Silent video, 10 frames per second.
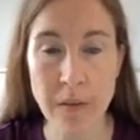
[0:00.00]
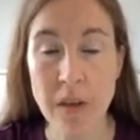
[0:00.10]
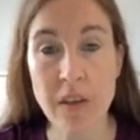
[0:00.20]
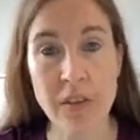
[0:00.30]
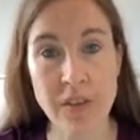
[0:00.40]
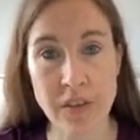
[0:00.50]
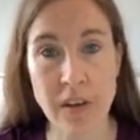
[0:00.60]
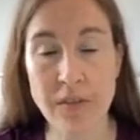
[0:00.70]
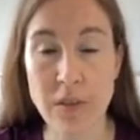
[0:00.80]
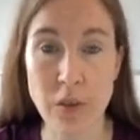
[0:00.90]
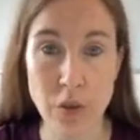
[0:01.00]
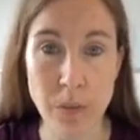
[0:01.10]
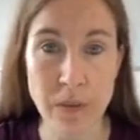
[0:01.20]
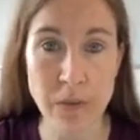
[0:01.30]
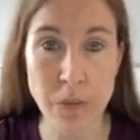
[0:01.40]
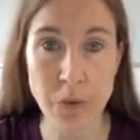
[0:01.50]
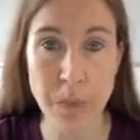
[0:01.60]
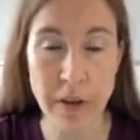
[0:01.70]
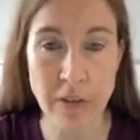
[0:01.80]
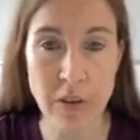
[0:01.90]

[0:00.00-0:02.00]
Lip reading: the stuff that normally forms your period